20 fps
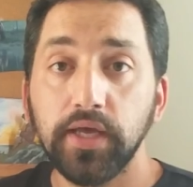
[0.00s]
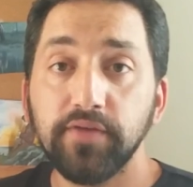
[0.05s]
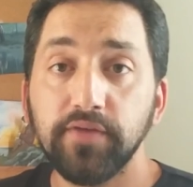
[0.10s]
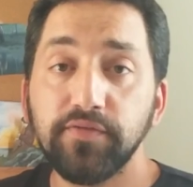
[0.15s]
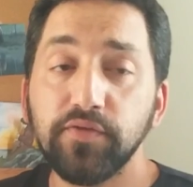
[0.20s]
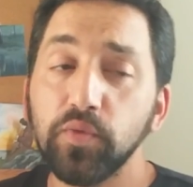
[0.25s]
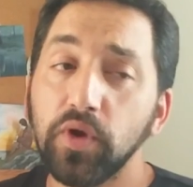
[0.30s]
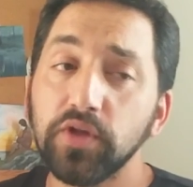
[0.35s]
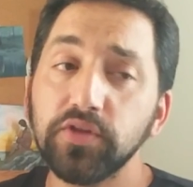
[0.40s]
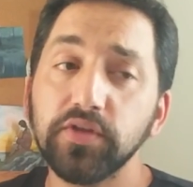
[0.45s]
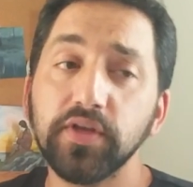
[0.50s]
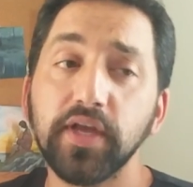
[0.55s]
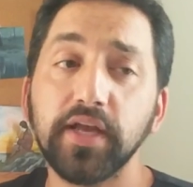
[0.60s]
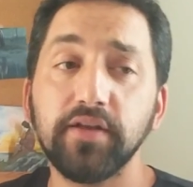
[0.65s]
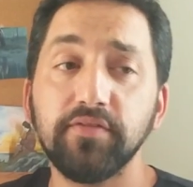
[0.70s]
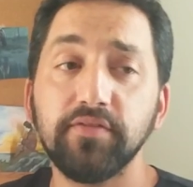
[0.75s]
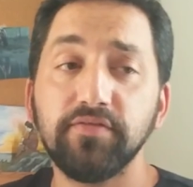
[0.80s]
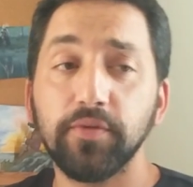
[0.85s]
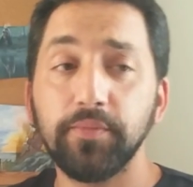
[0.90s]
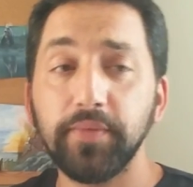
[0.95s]
If you want to get
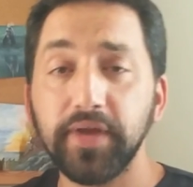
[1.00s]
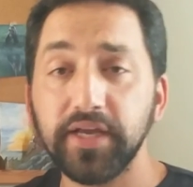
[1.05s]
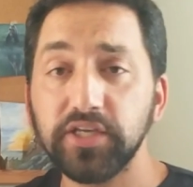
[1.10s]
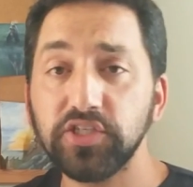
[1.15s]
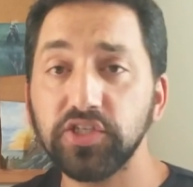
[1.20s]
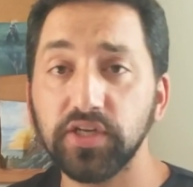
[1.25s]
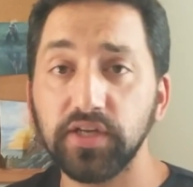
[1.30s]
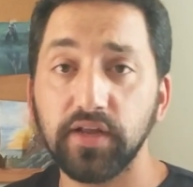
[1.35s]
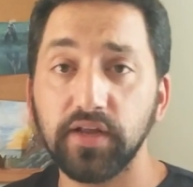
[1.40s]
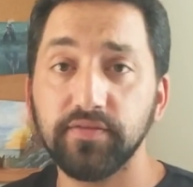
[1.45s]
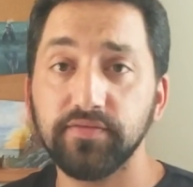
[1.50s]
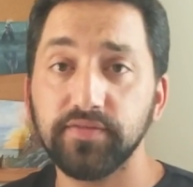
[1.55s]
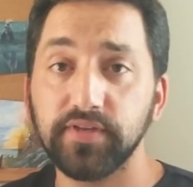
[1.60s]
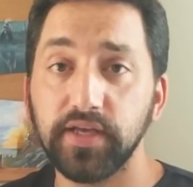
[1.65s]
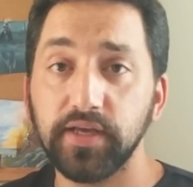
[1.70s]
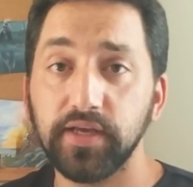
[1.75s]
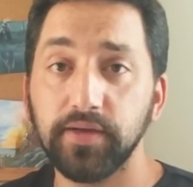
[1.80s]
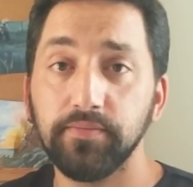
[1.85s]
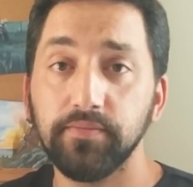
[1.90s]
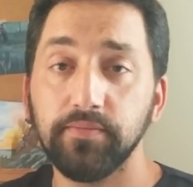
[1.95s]
information out of
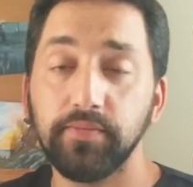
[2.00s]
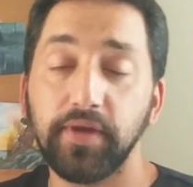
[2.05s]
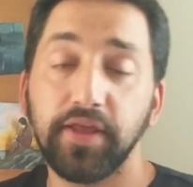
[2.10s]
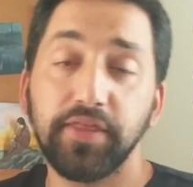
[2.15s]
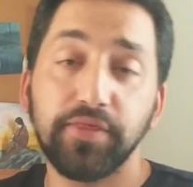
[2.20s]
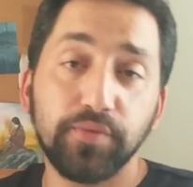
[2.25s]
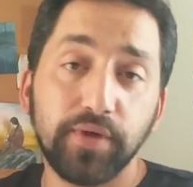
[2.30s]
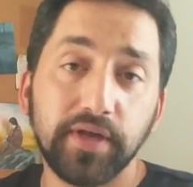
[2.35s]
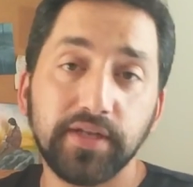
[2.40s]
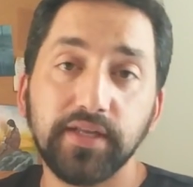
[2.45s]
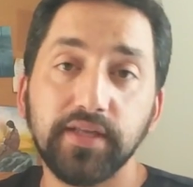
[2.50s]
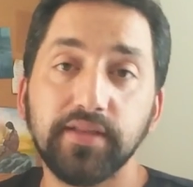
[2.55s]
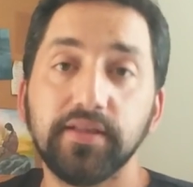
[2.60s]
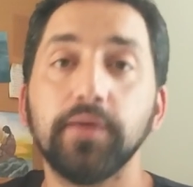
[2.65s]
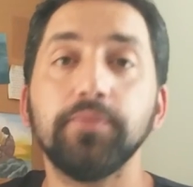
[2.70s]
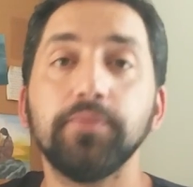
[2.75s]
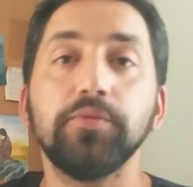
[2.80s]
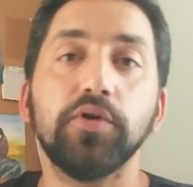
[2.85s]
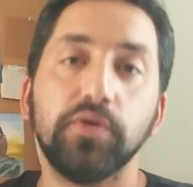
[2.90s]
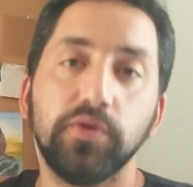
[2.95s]
them by threatening
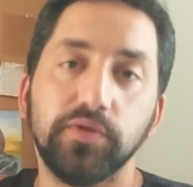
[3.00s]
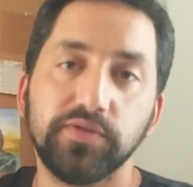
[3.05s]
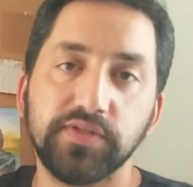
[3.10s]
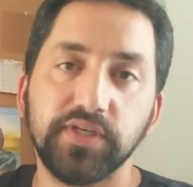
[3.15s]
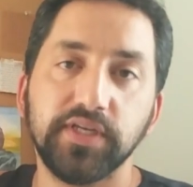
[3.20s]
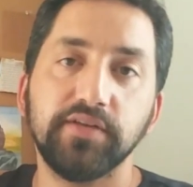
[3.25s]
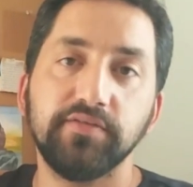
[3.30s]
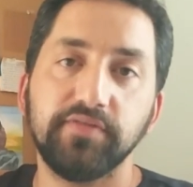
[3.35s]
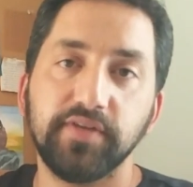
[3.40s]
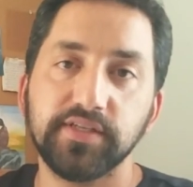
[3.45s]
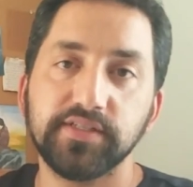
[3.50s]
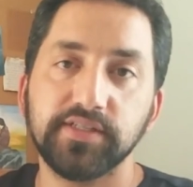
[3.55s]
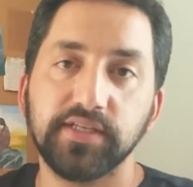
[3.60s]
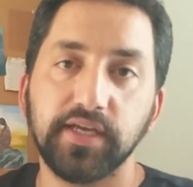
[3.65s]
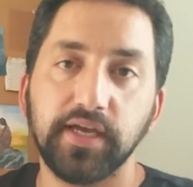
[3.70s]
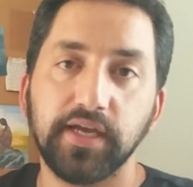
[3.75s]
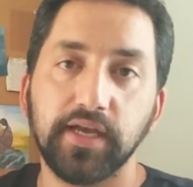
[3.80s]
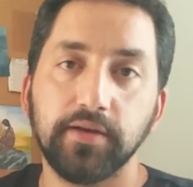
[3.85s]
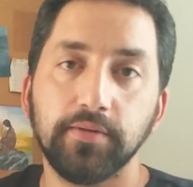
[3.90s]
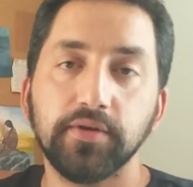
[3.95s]
them, you're using
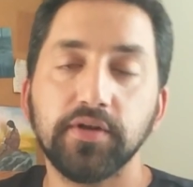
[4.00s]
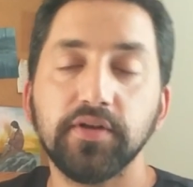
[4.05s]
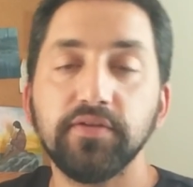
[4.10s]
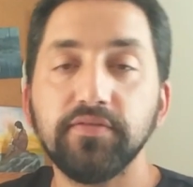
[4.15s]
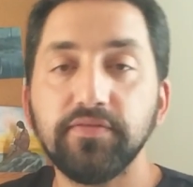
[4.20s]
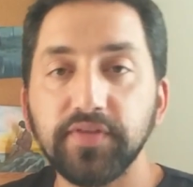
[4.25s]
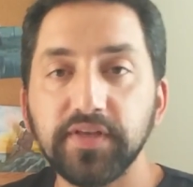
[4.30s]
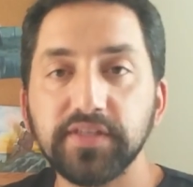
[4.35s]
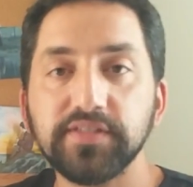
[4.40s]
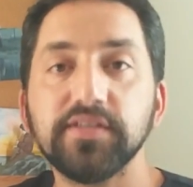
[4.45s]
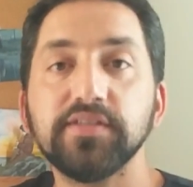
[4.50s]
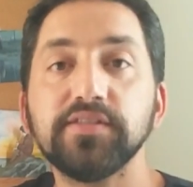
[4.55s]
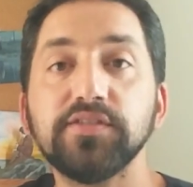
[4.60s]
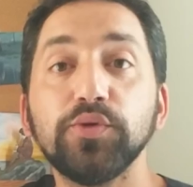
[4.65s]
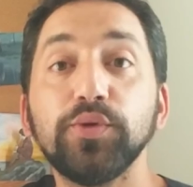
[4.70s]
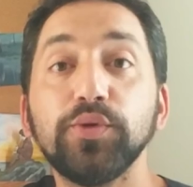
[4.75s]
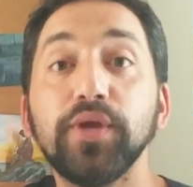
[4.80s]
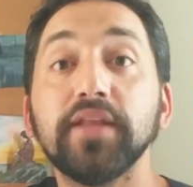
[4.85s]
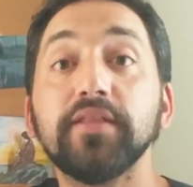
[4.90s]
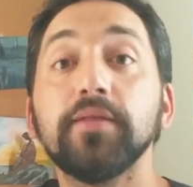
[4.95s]
investigate. Convince is
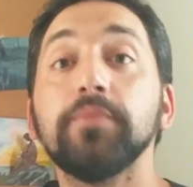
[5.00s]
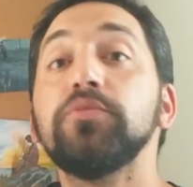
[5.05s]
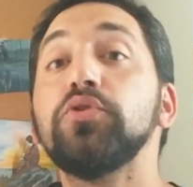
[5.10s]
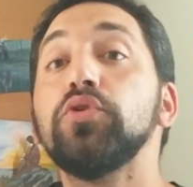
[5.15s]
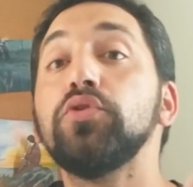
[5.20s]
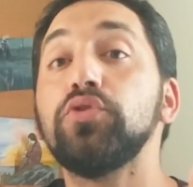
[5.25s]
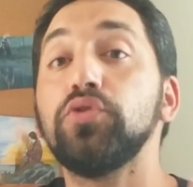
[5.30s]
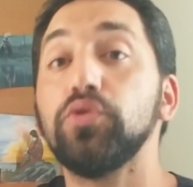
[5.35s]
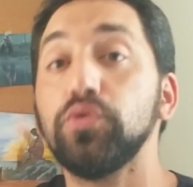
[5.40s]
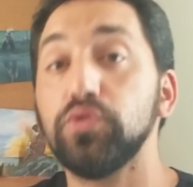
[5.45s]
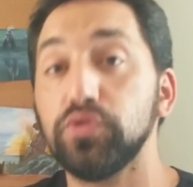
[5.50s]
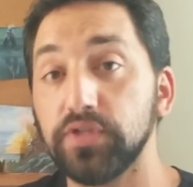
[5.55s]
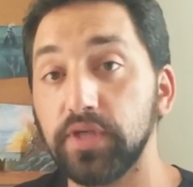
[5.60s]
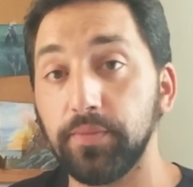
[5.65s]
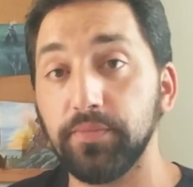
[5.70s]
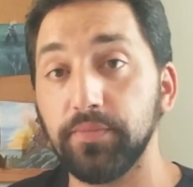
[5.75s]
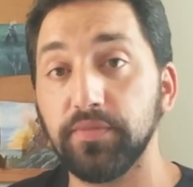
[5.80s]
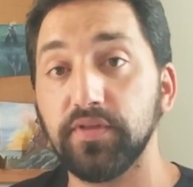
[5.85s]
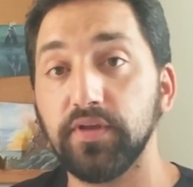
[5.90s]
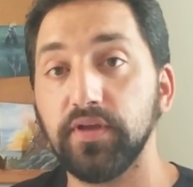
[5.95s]
to get them to do
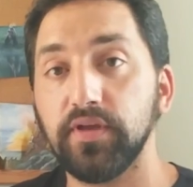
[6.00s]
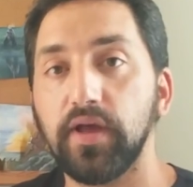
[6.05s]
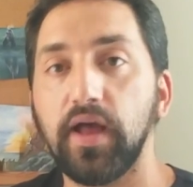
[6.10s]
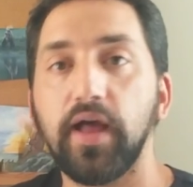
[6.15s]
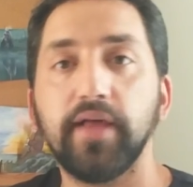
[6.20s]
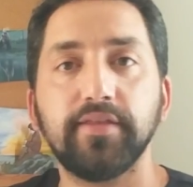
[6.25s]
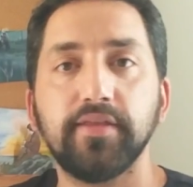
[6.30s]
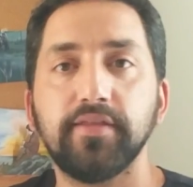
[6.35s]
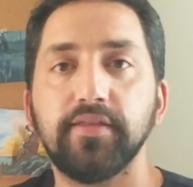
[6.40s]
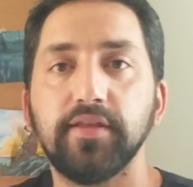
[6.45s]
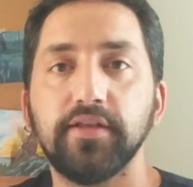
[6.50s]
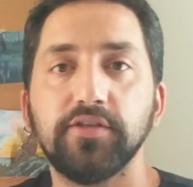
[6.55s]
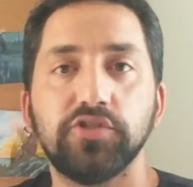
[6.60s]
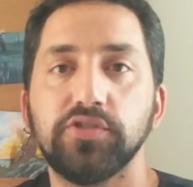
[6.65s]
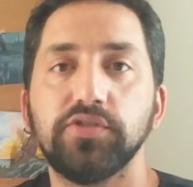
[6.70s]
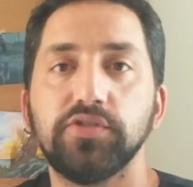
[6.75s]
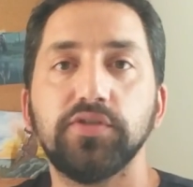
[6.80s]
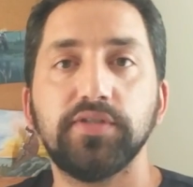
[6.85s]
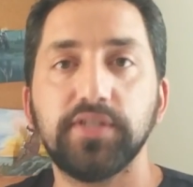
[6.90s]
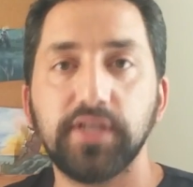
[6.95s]
something other than
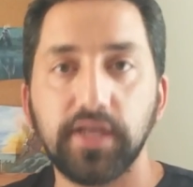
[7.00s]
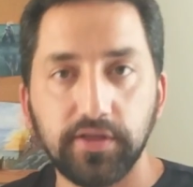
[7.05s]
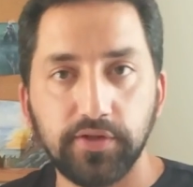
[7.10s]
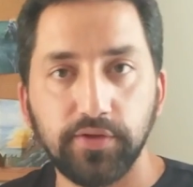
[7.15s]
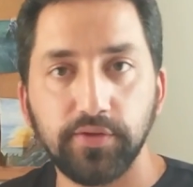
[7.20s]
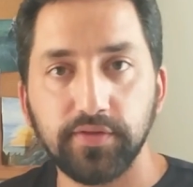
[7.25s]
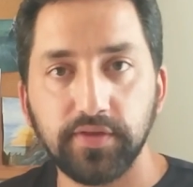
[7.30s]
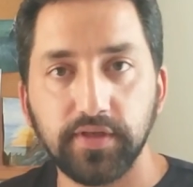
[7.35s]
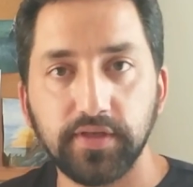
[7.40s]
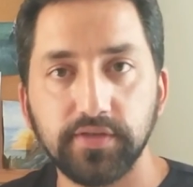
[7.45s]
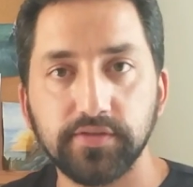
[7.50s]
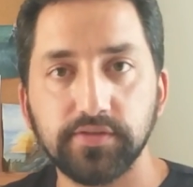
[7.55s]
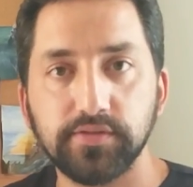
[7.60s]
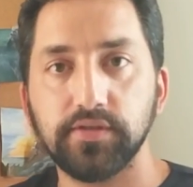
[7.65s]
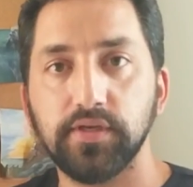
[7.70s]
just to tell you things.